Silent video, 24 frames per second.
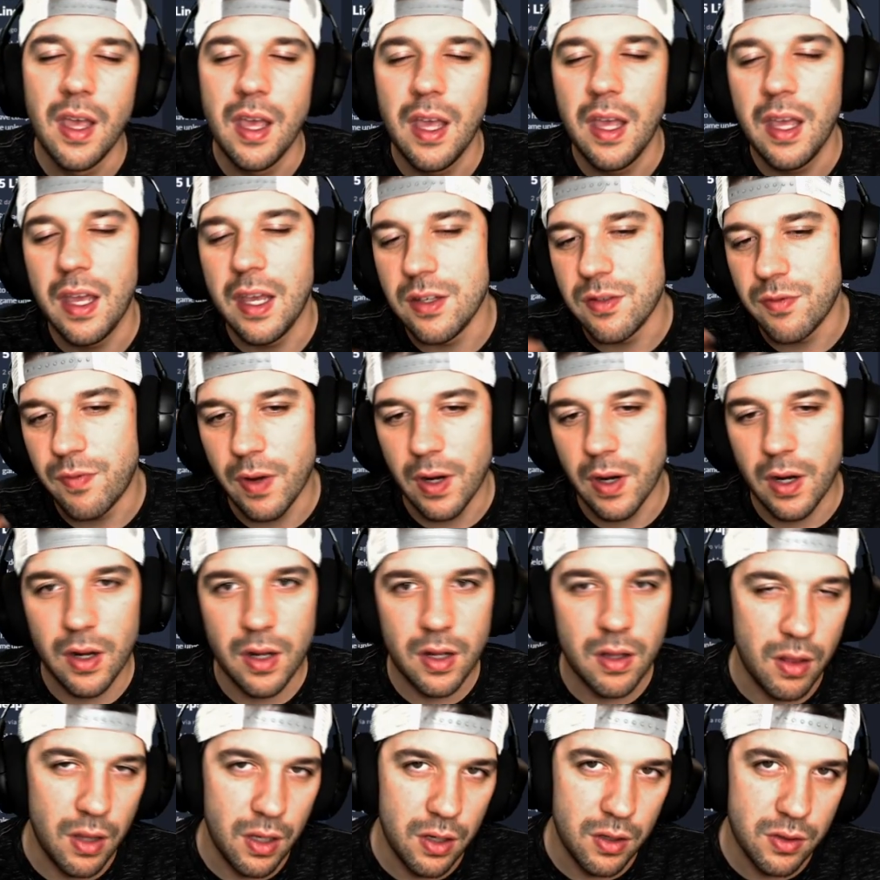He's very
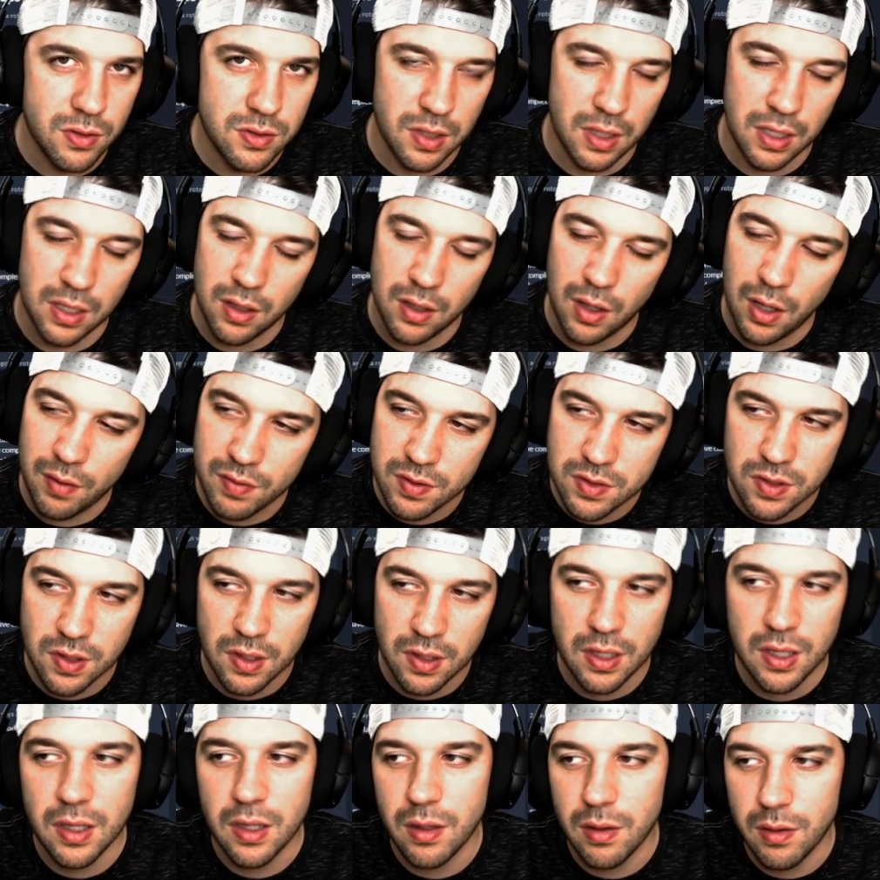close. Like,
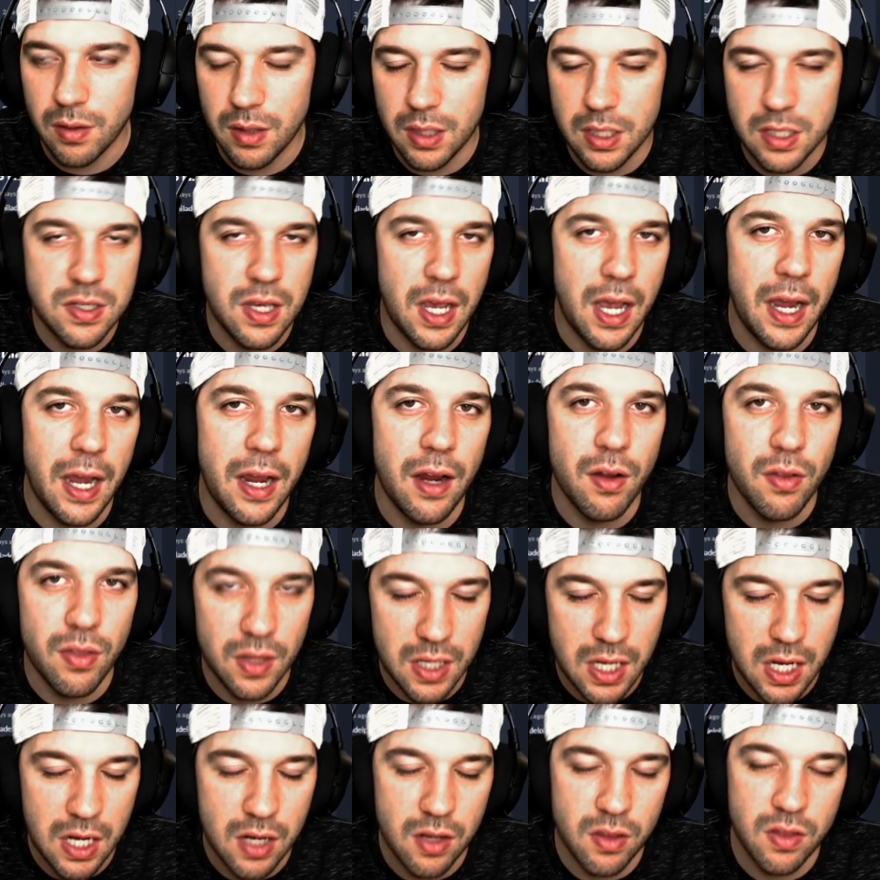obviously, he's higher than
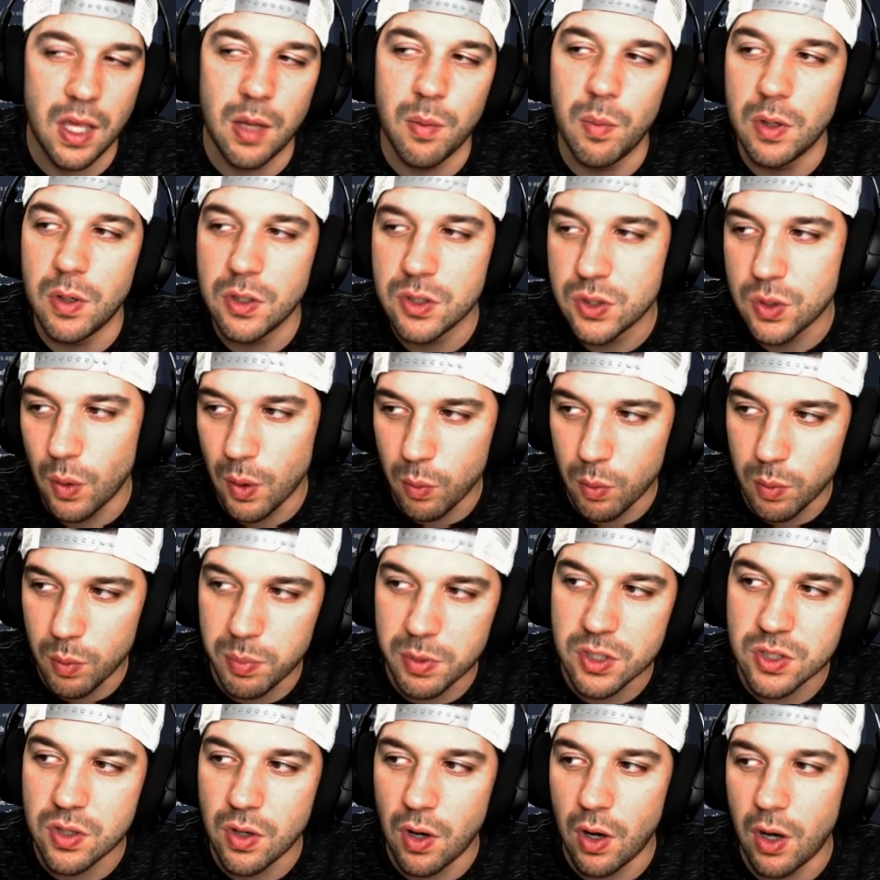Kenneth Gainwell, so I would be
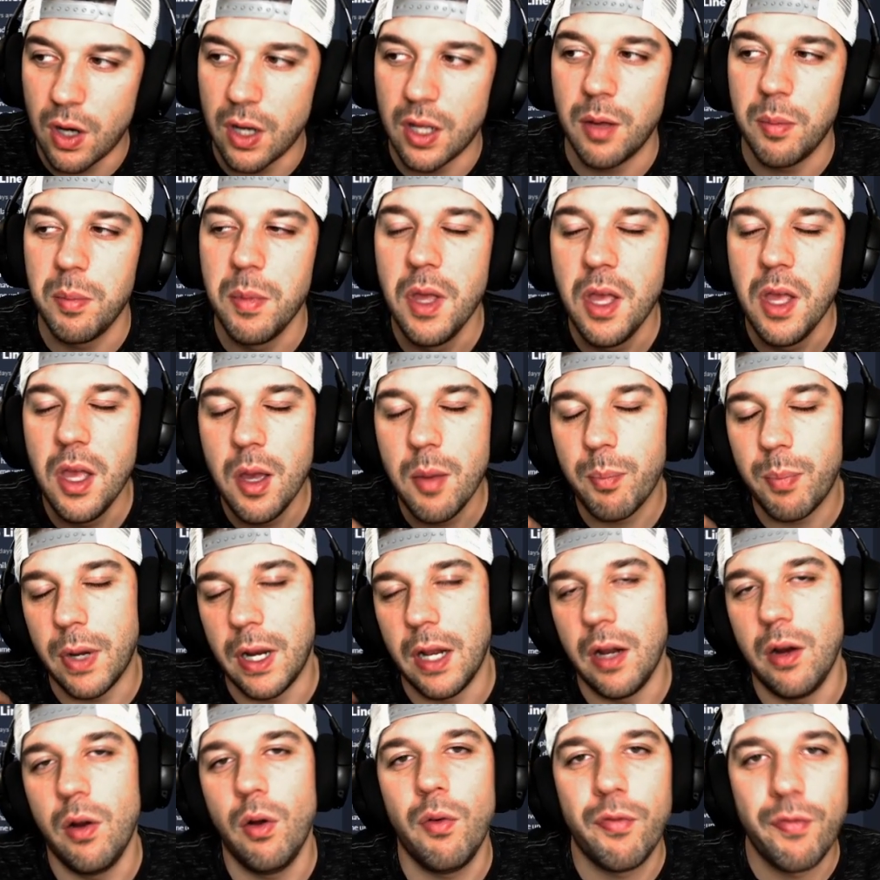starting him, but I
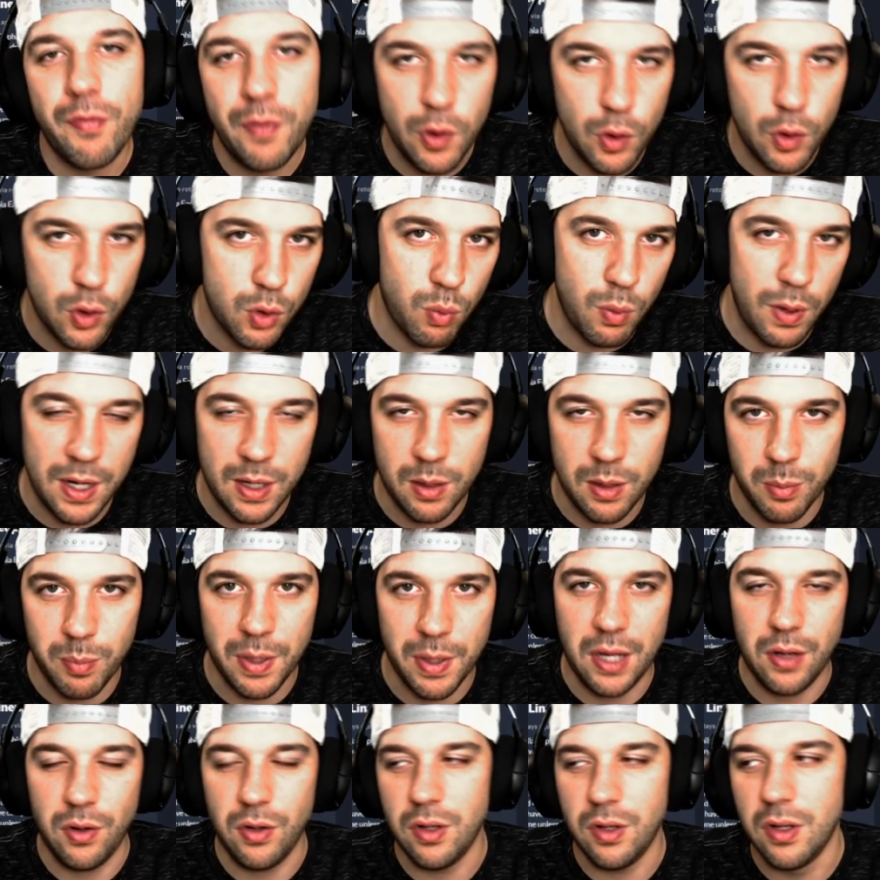don't feel great
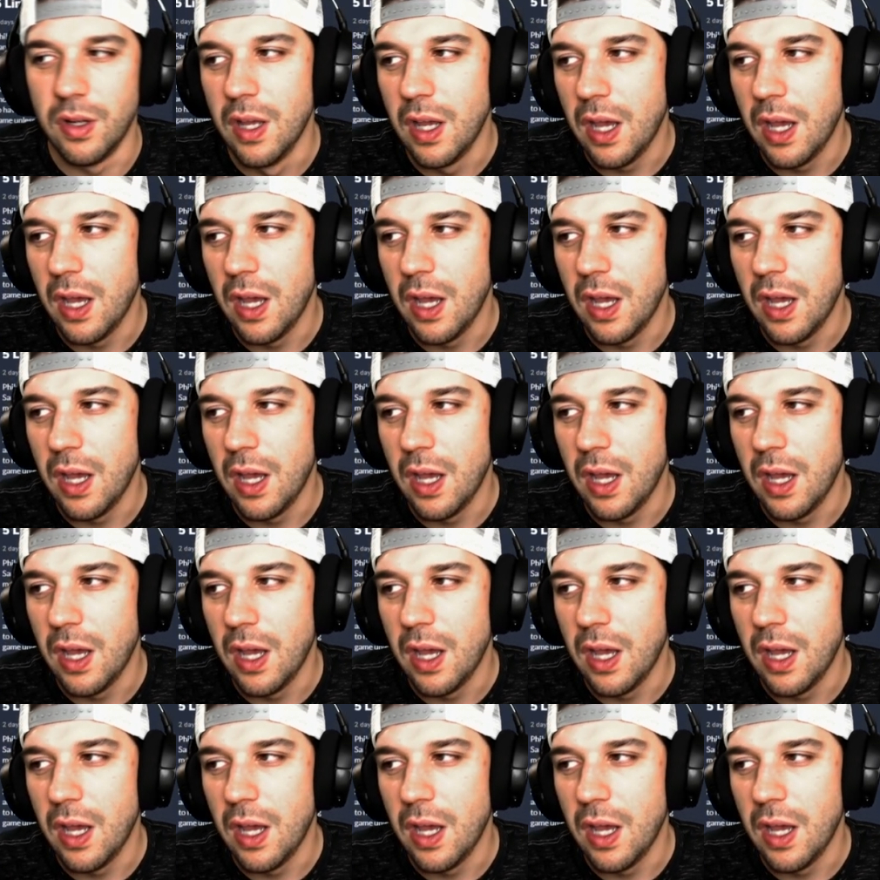about it.